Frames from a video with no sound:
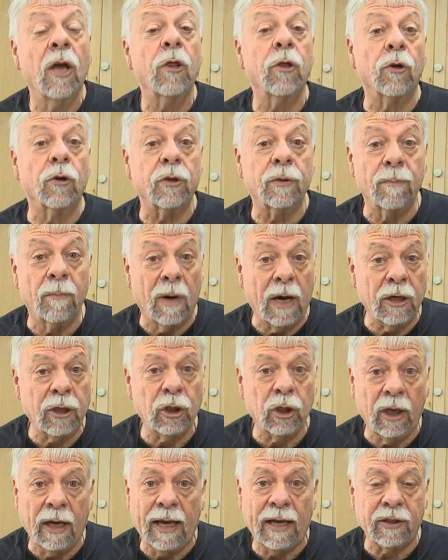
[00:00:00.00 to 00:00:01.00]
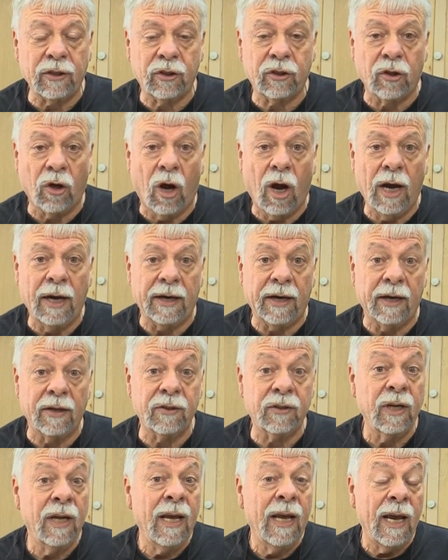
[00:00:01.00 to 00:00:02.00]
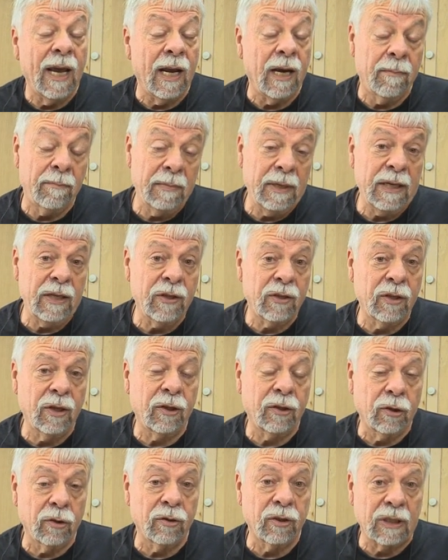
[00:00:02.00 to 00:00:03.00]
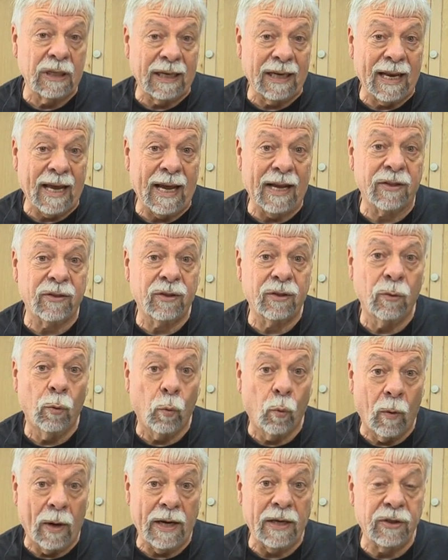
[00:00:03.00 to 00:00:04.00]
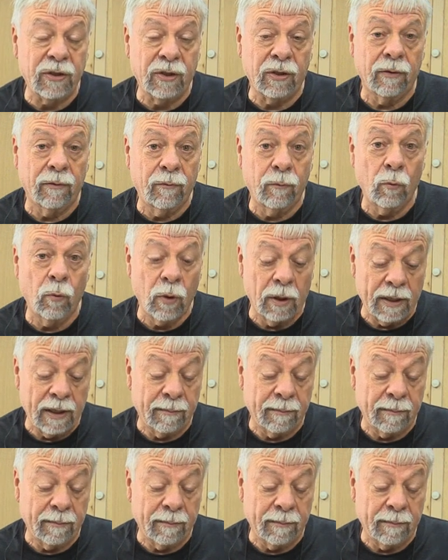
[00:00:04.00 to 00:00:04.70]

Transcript: there's much less sawdust, and it means that there's less waste of wood.